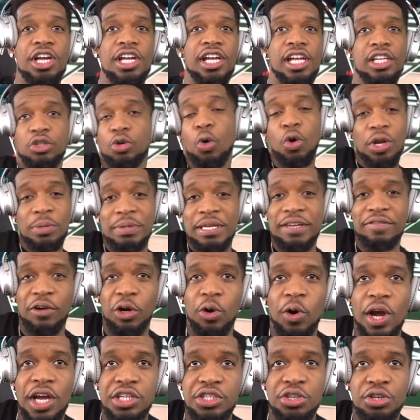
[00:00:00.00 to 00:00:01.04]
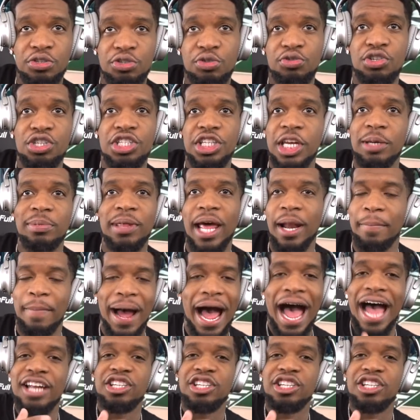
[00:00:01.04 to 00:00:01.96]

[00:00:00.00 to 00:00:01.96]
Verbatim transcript: It's going to be even crazier. So just keep that in mind.